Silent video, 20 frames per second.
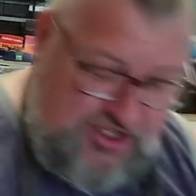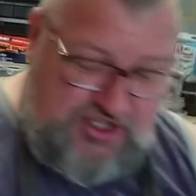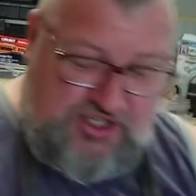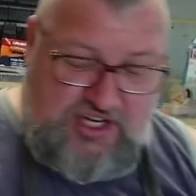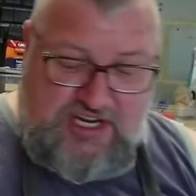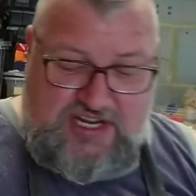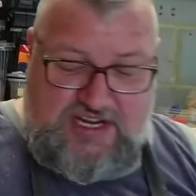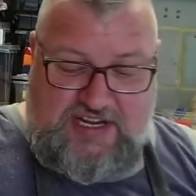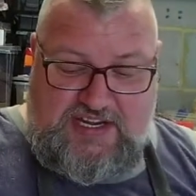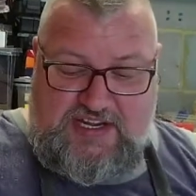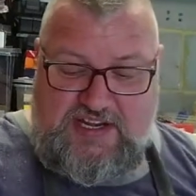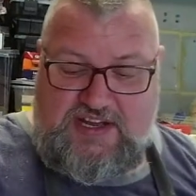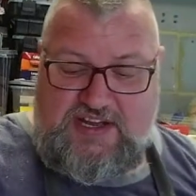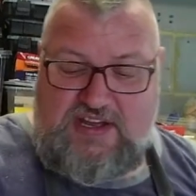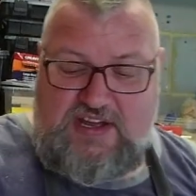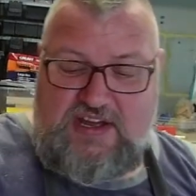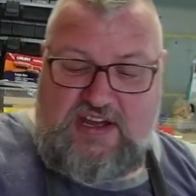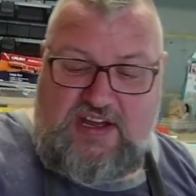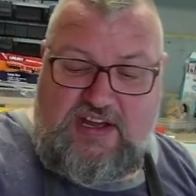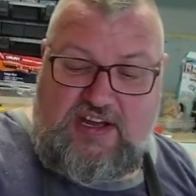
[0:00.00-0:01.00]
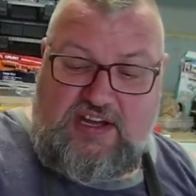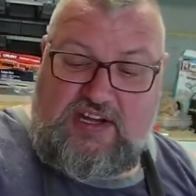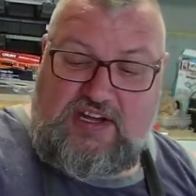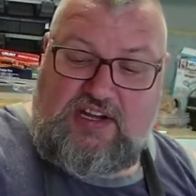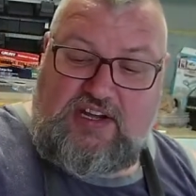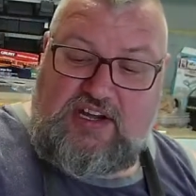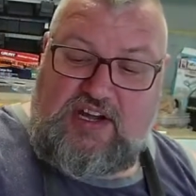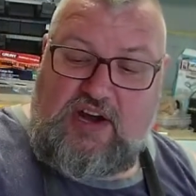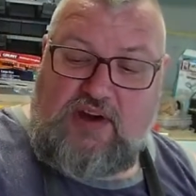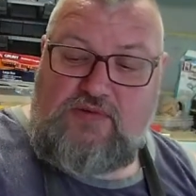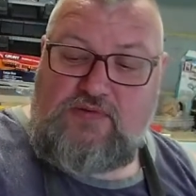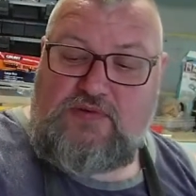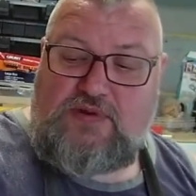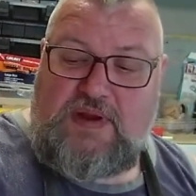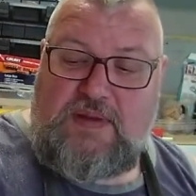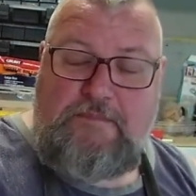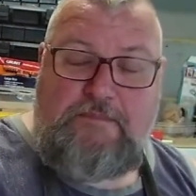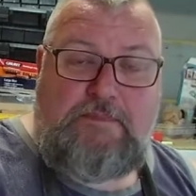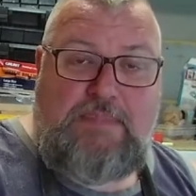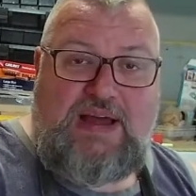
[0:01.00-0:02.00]
Sheen gold
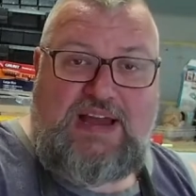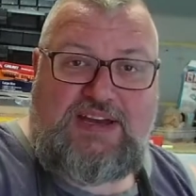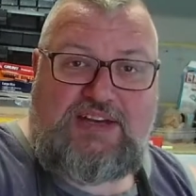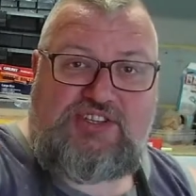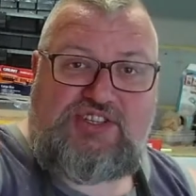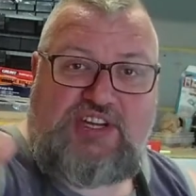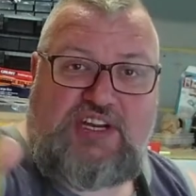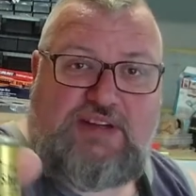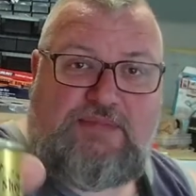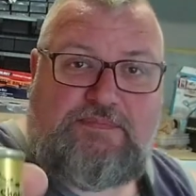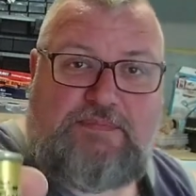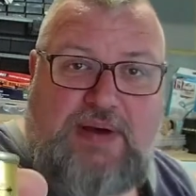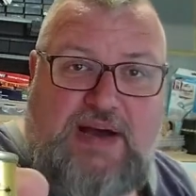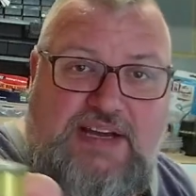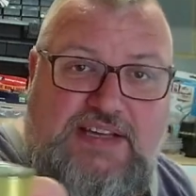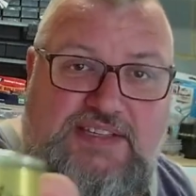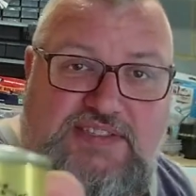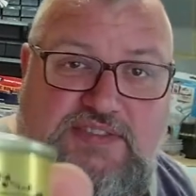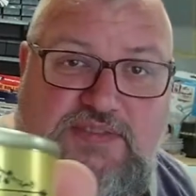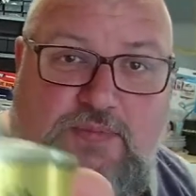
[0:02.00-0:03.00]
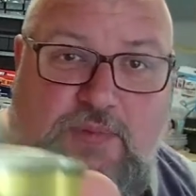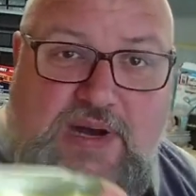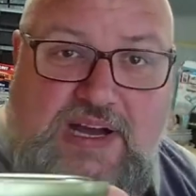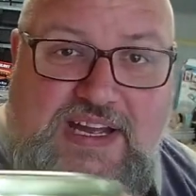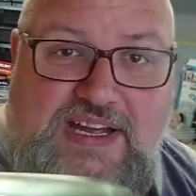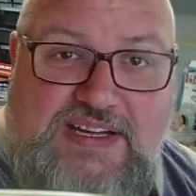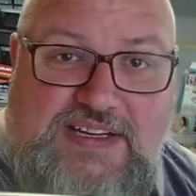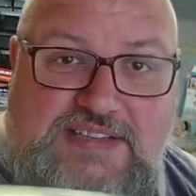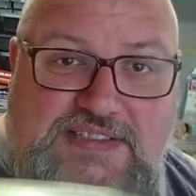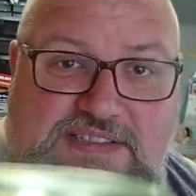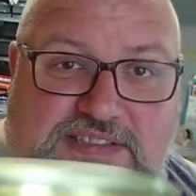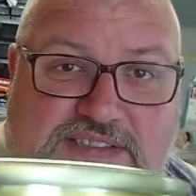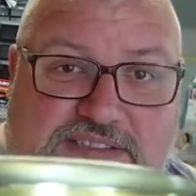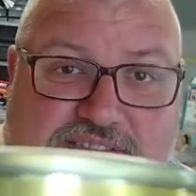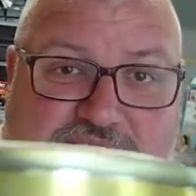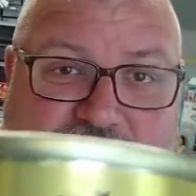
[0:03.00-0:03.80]
embellishing paste wax.